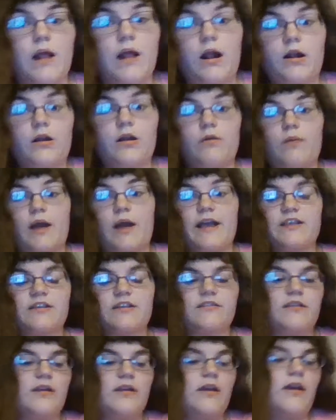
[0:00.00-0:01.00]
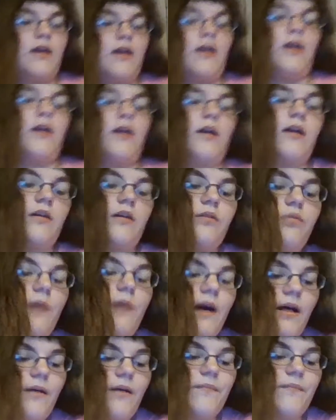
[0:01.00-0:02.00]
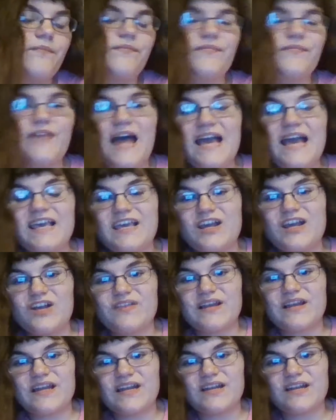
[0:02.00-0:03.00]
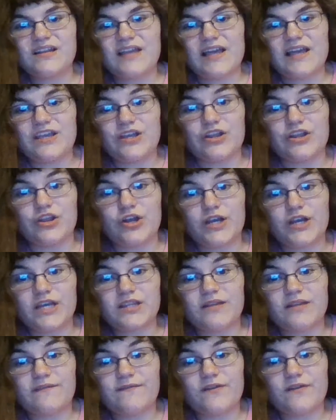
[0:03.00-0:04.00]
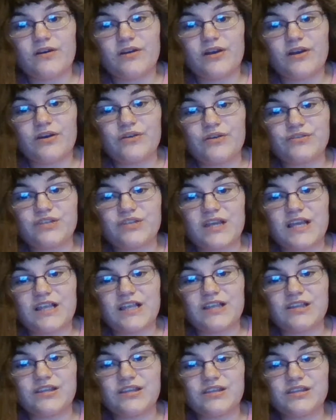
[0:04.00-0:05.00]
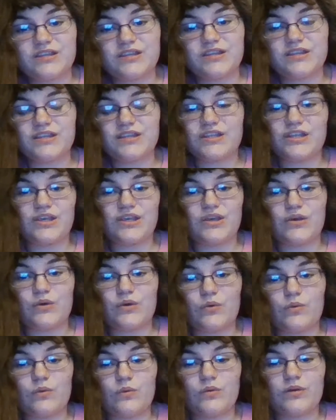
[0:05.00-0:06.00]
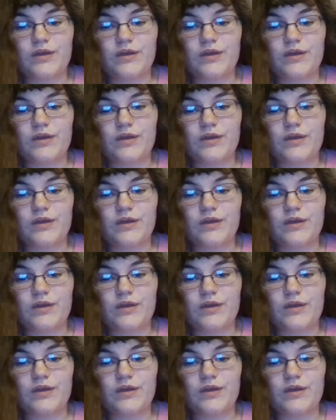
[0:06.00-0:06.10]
I don't know why. It's because, well, that year they didn't let you look at the photos, and you